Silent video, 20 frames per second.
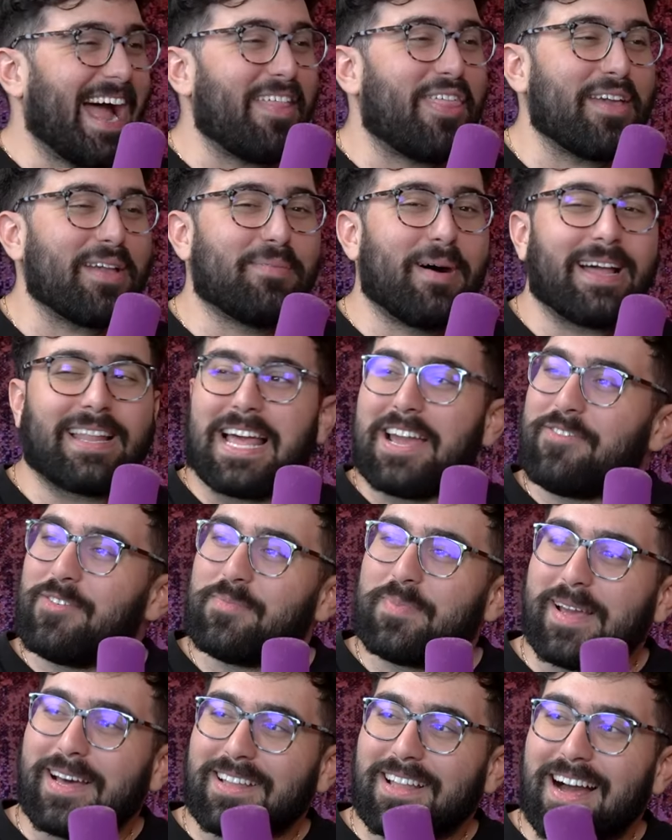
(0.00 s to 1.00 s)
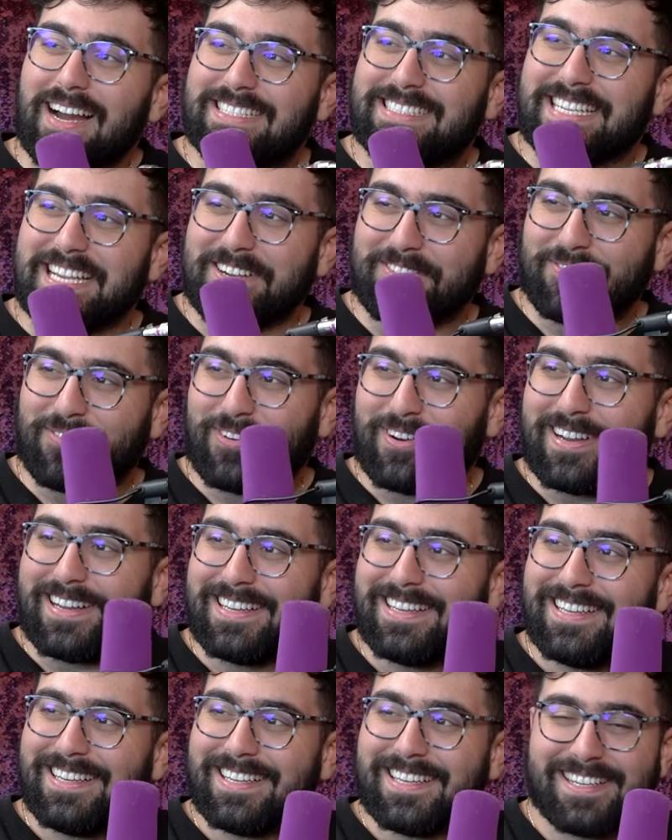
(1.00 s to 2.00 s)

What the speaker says: I think my life would be a lot different.